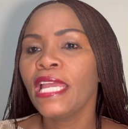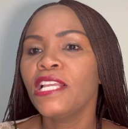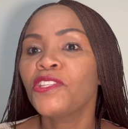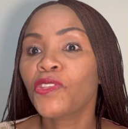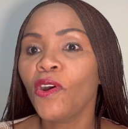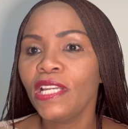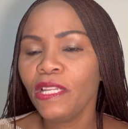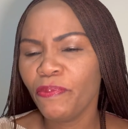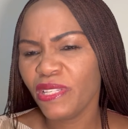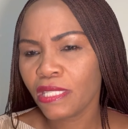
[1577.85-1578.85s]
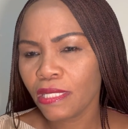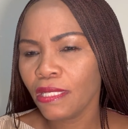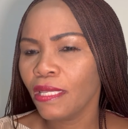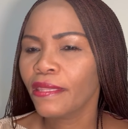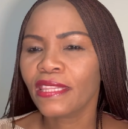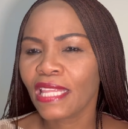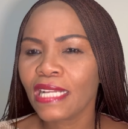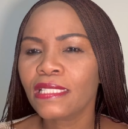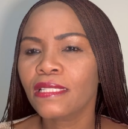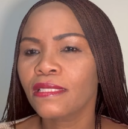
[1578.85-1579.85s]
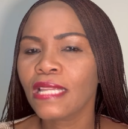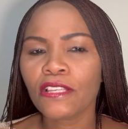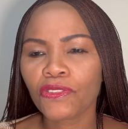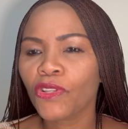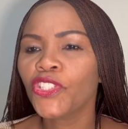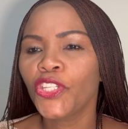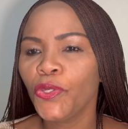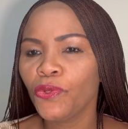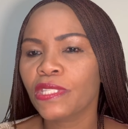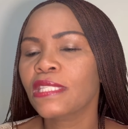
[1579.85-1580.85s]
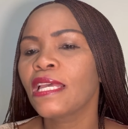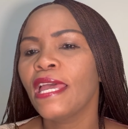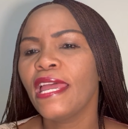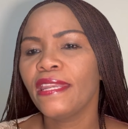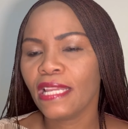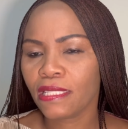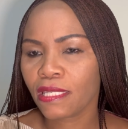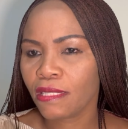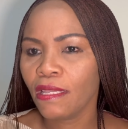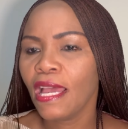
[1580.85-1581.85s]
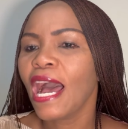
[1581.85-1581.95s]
is only BC that does not use IEN'S.